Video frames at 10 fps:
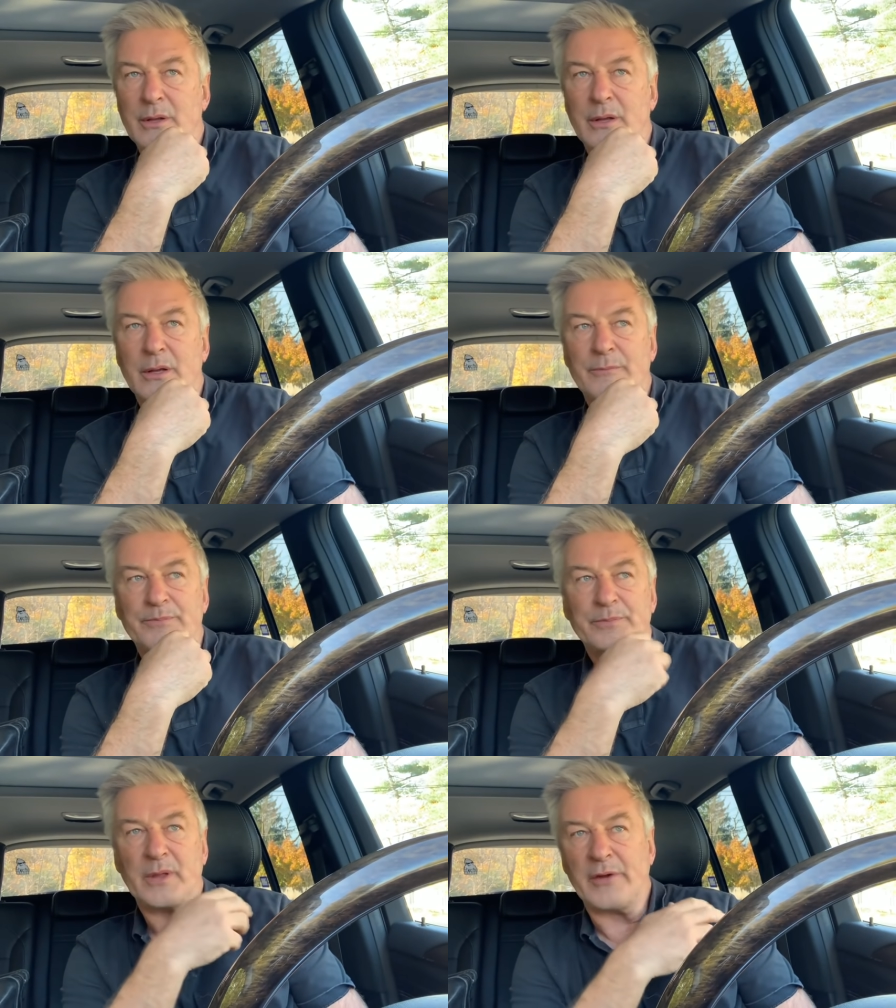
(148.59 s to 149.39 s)

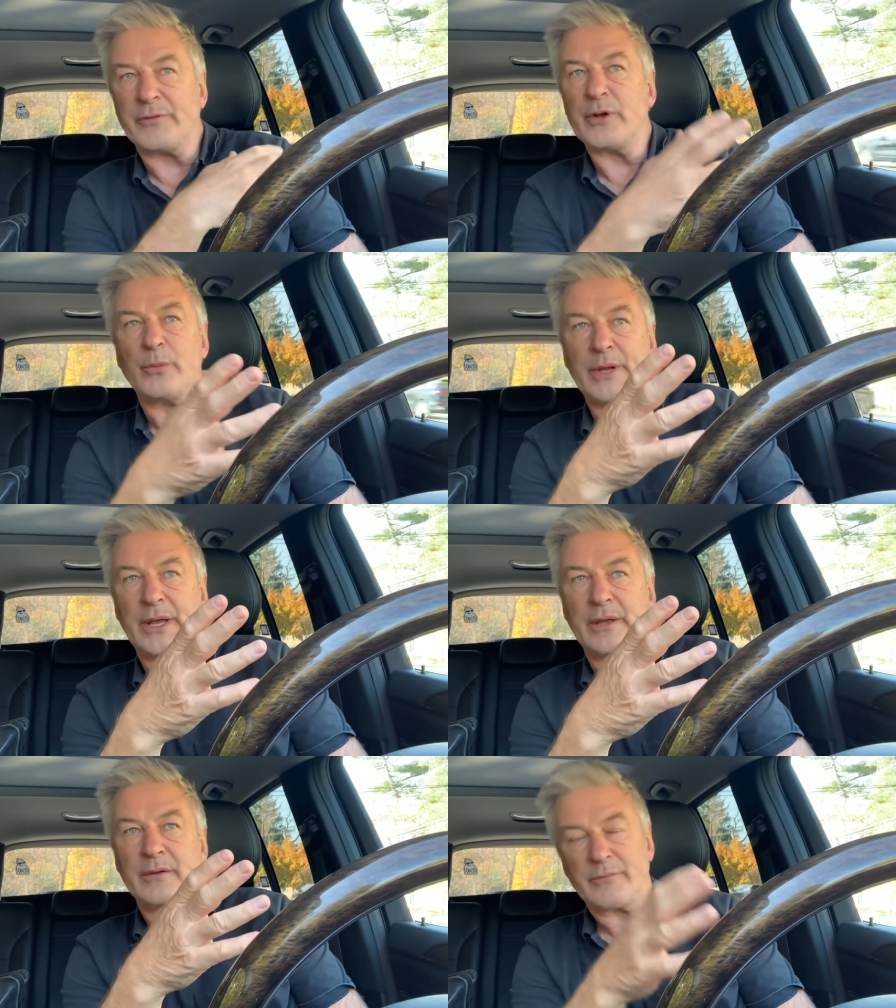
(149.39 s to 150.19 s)
um, every
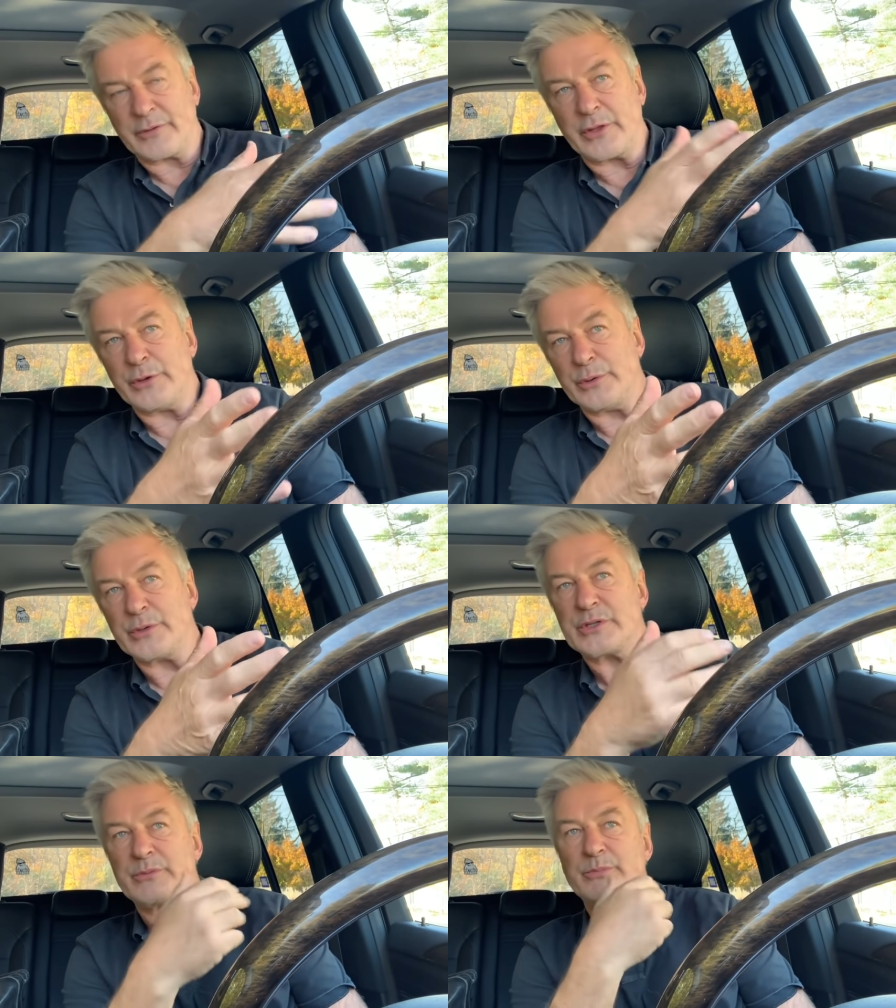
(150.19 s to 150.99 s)
week for the
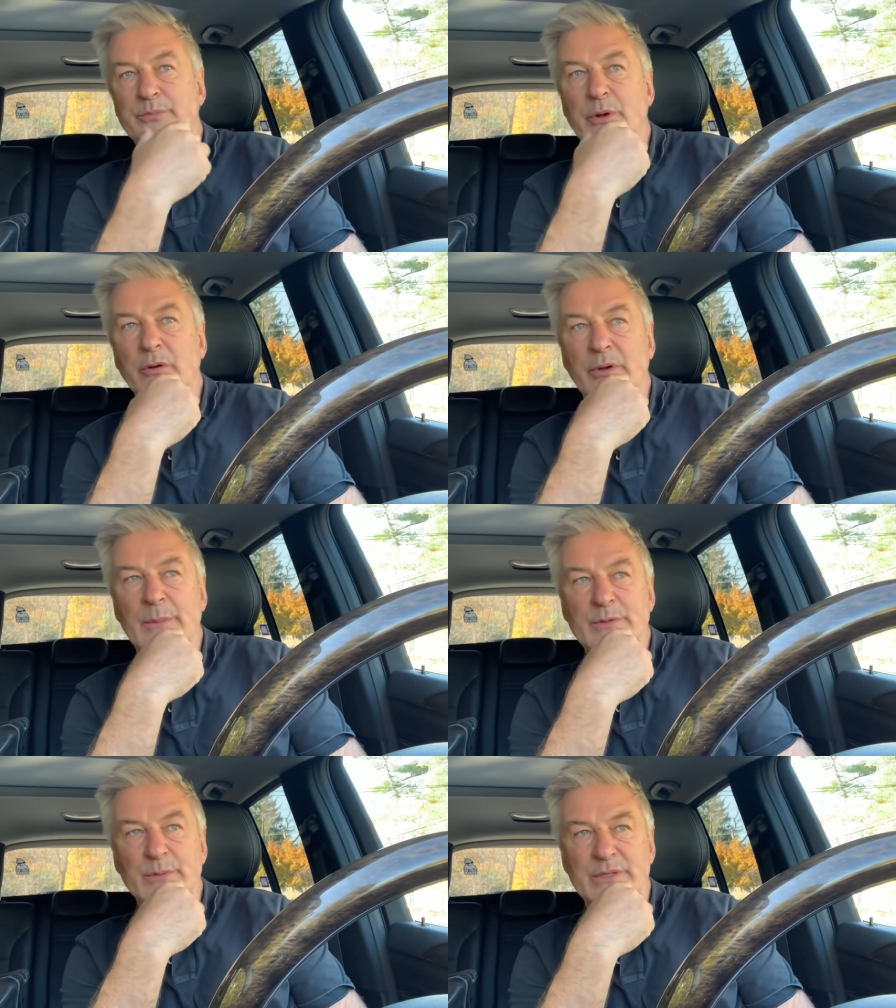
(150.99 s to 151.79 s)
news
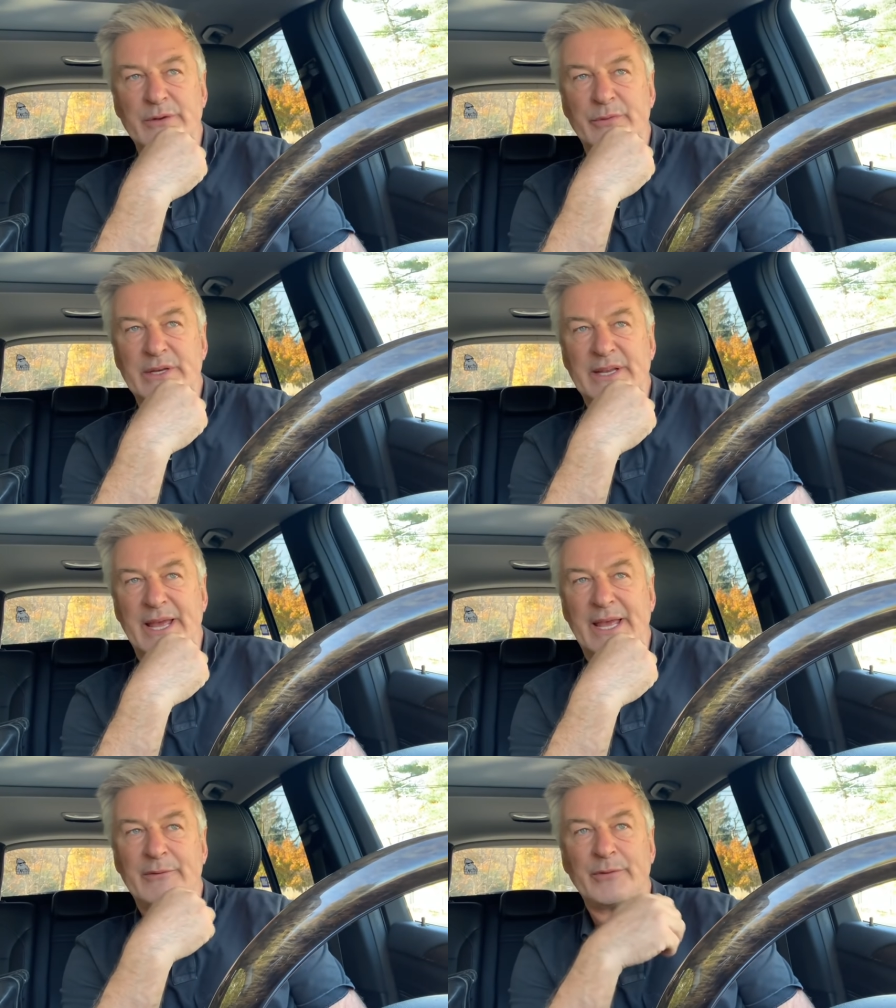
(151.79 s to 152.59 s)
programs, it was every
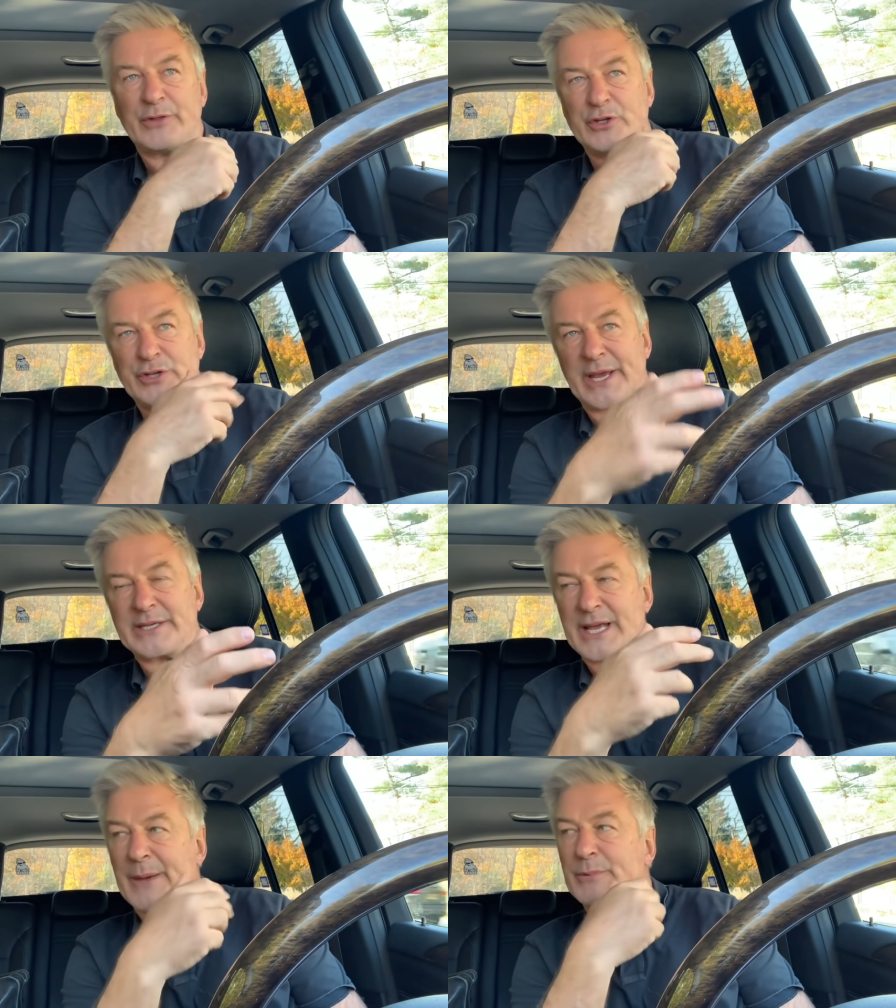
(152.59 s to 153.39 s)
day for the Jake
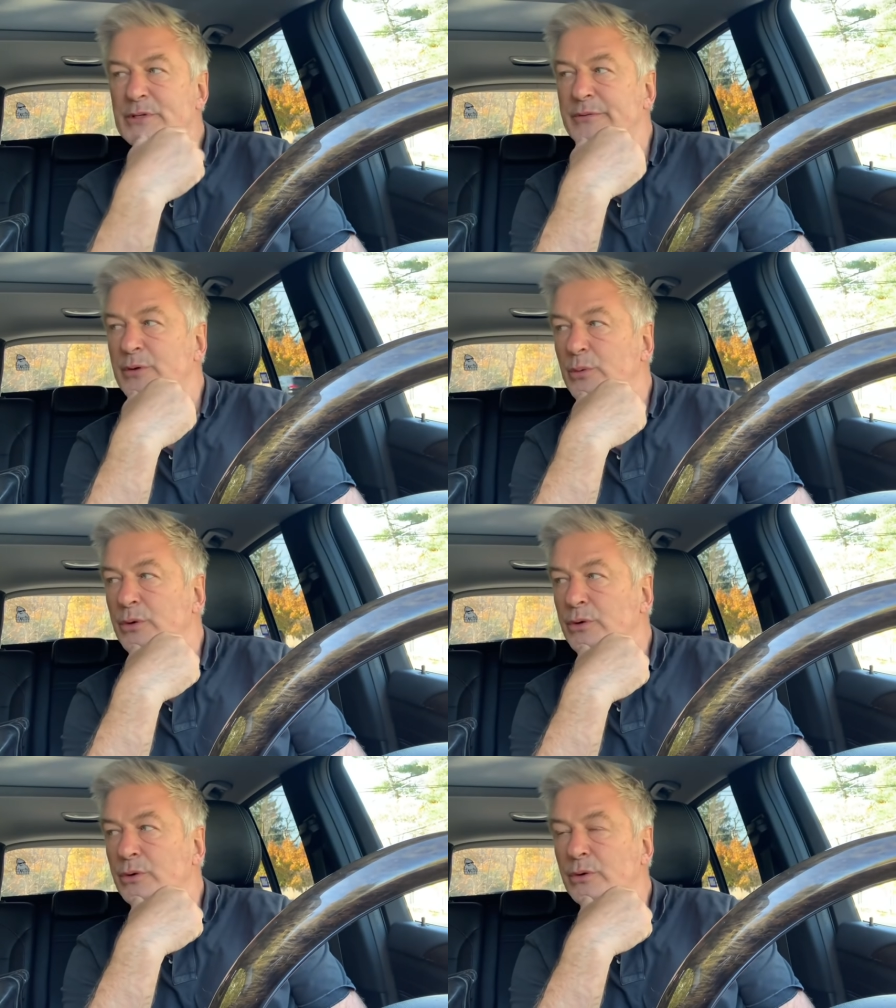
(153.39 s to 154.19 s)
Tappers of the
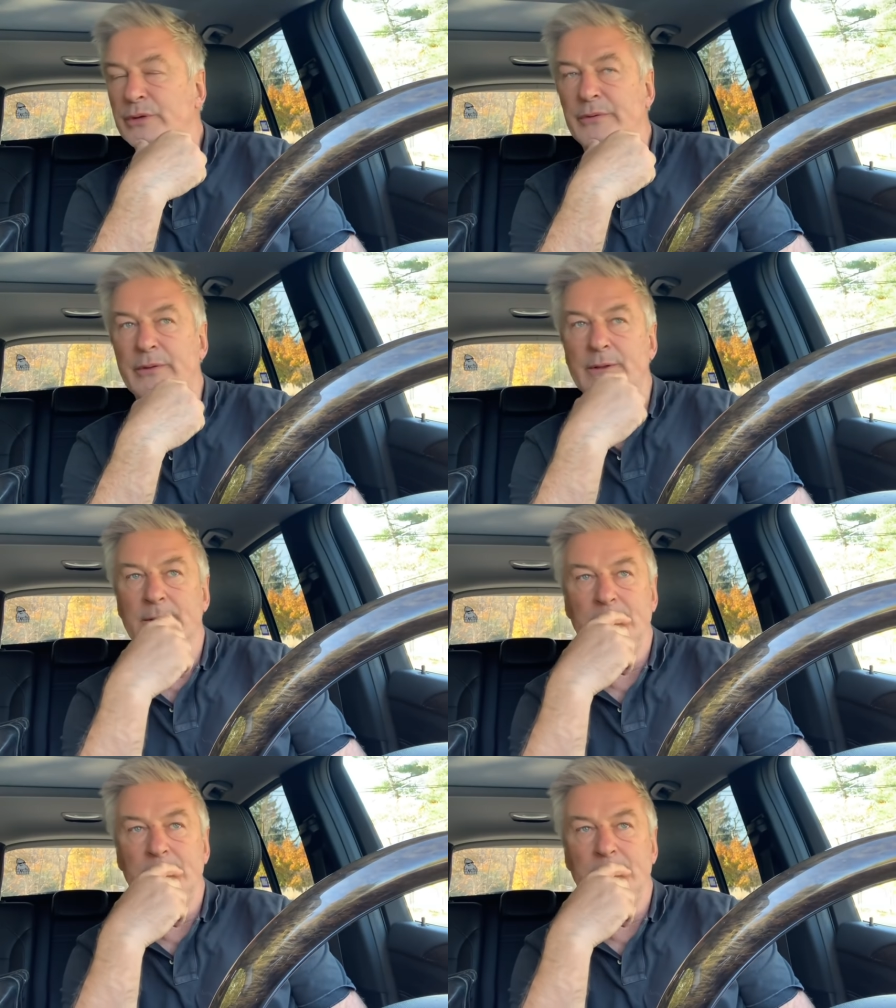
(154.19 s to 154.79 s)
world and the